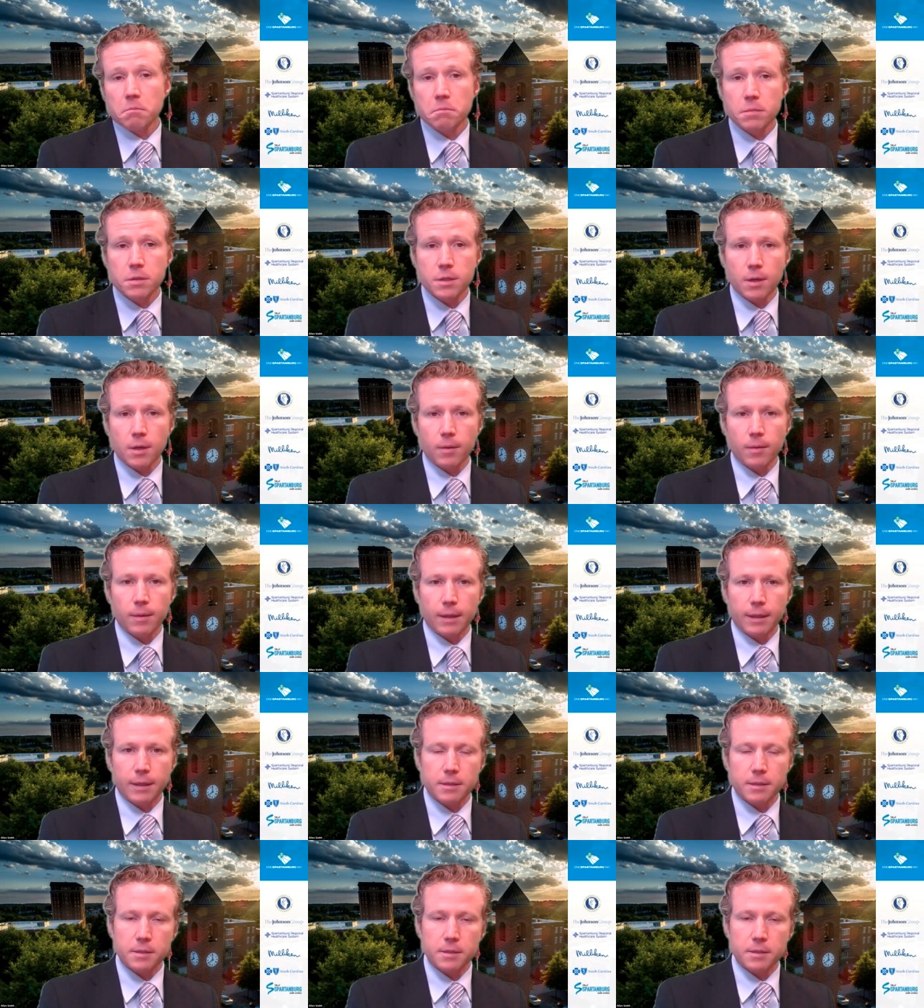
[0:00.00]
so,
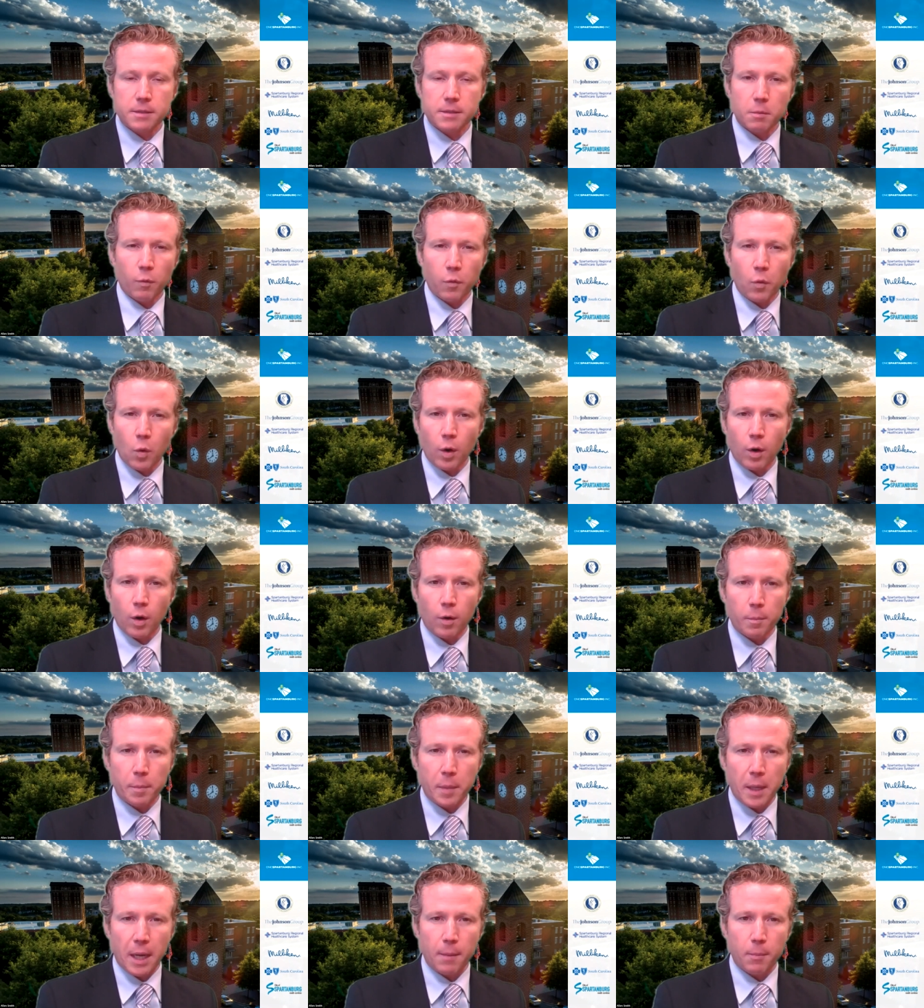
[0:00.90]
like I said before,
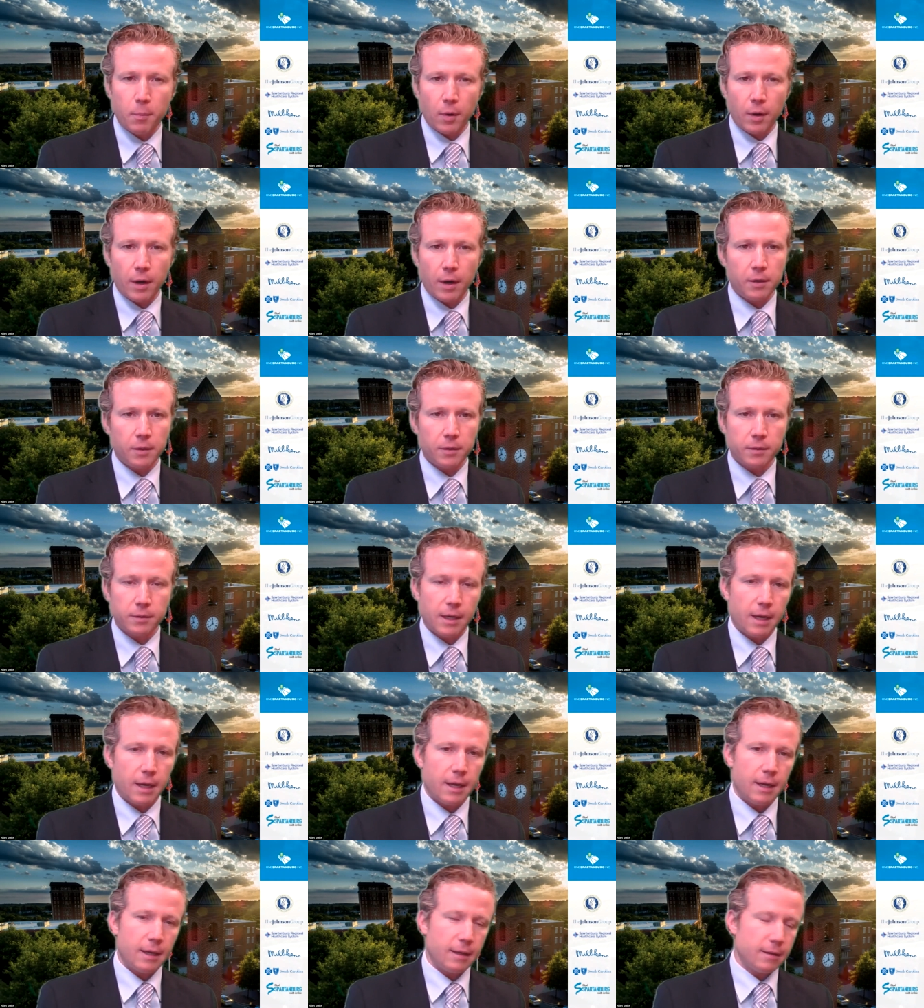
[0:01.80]
on paper I looked
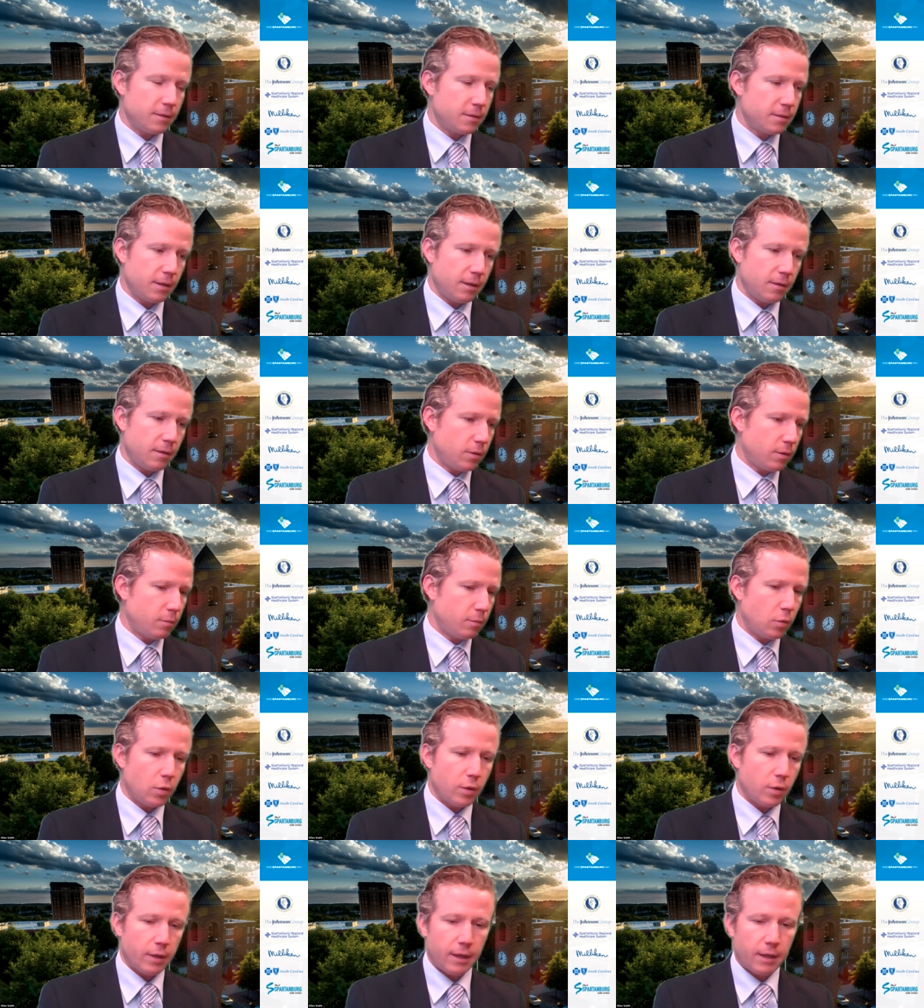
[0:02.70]
at it and said, "Oh
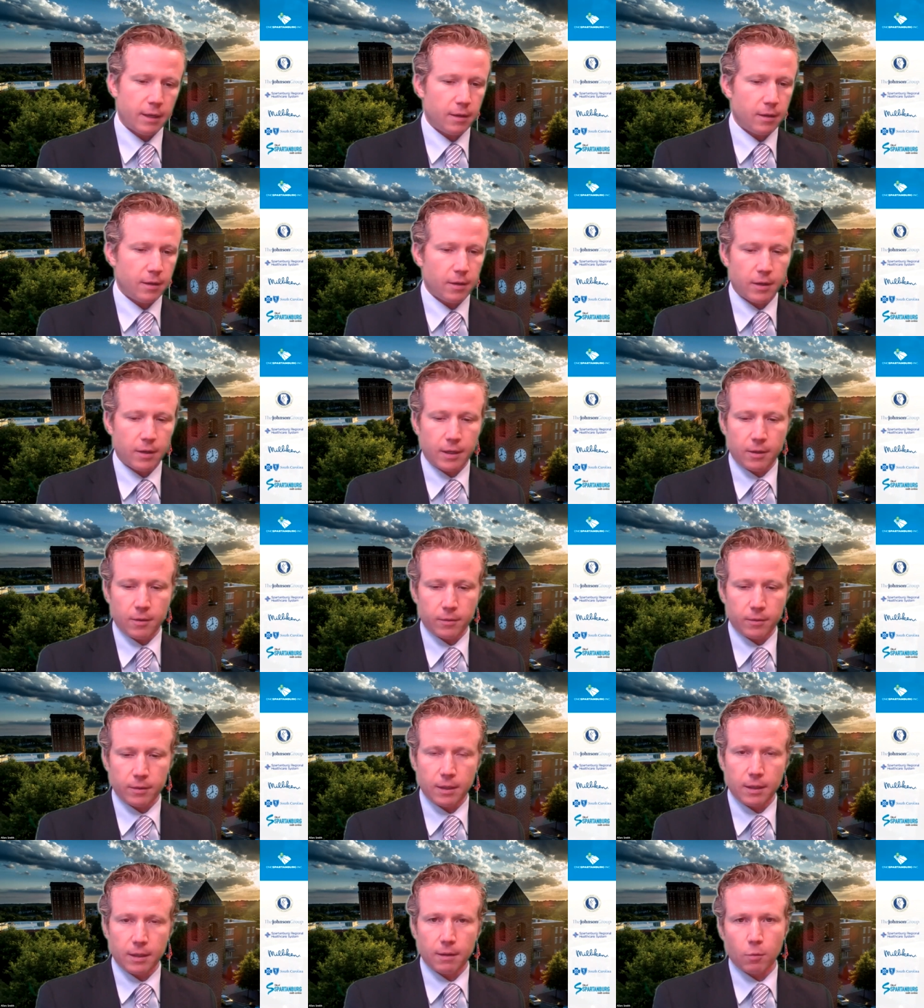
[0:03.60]
boy, I you know I
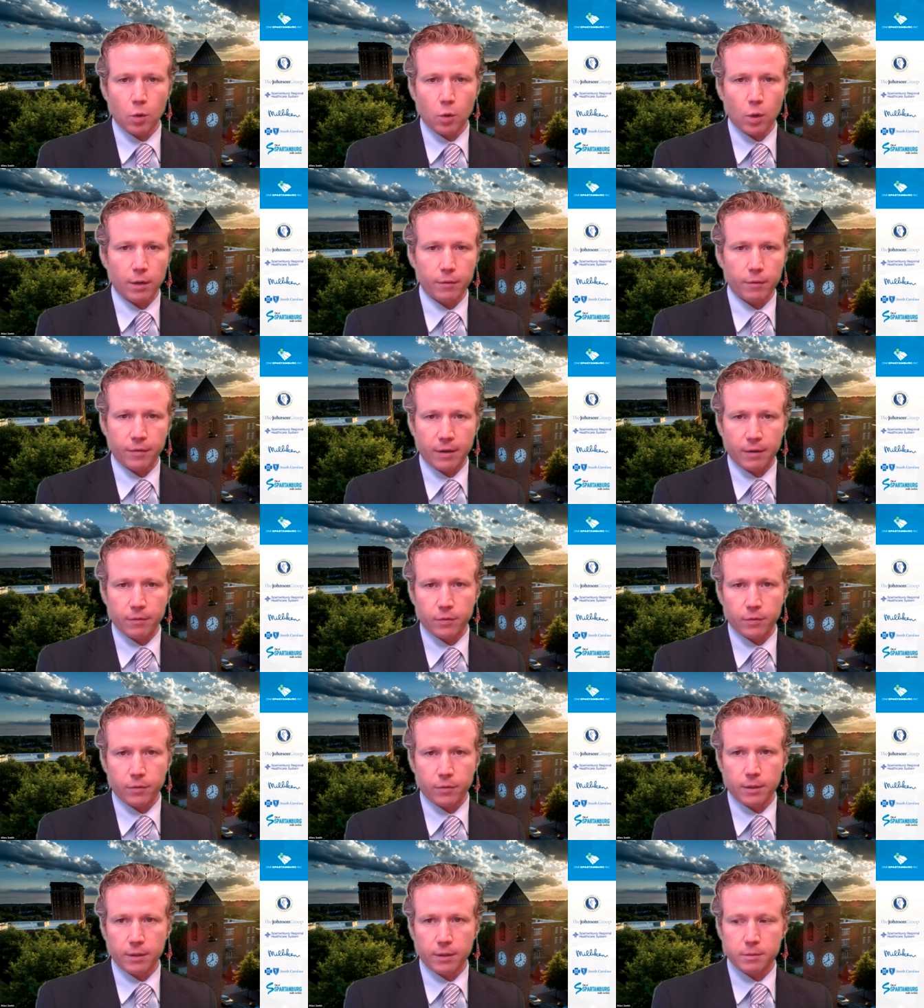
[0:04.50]
don't think I'm qualified
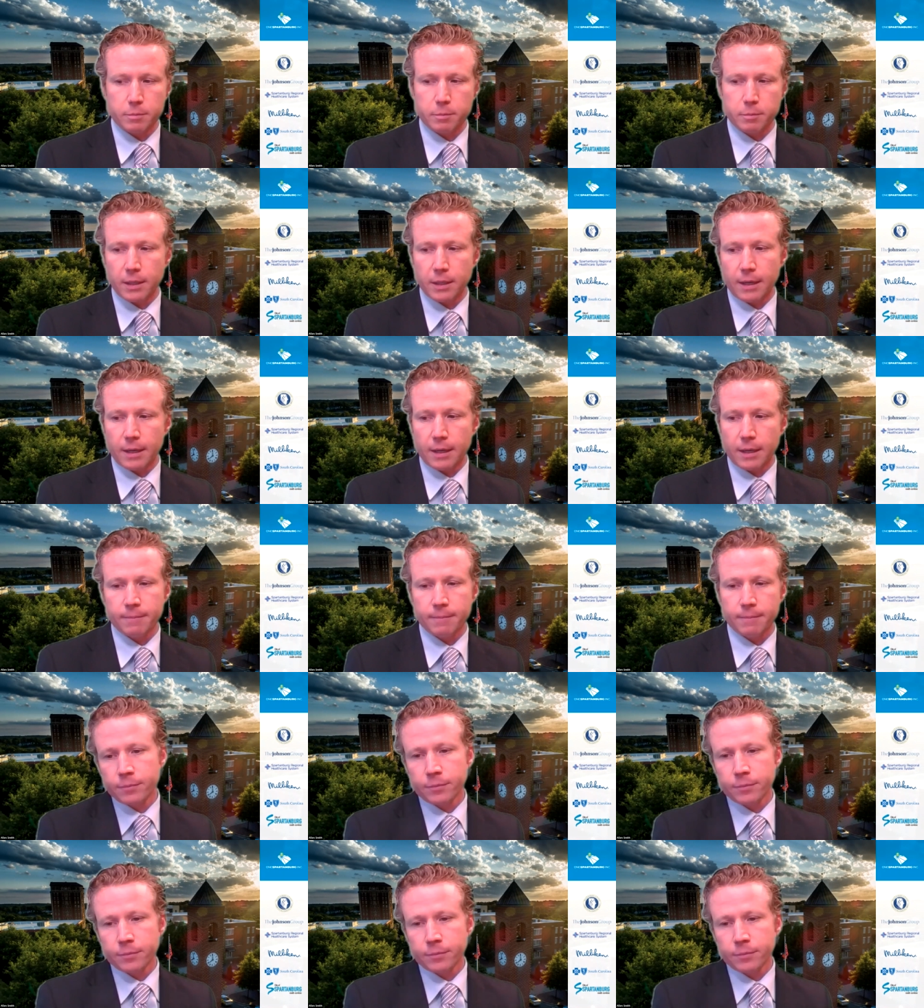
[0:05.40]
for this," but I